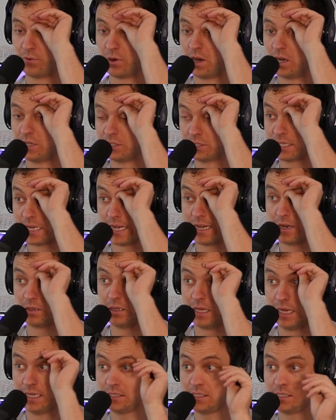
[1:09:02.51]
for 100k or
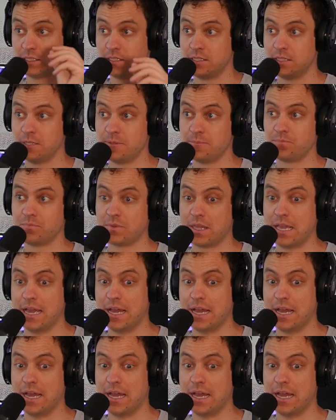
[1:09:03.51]
less. That's nuts.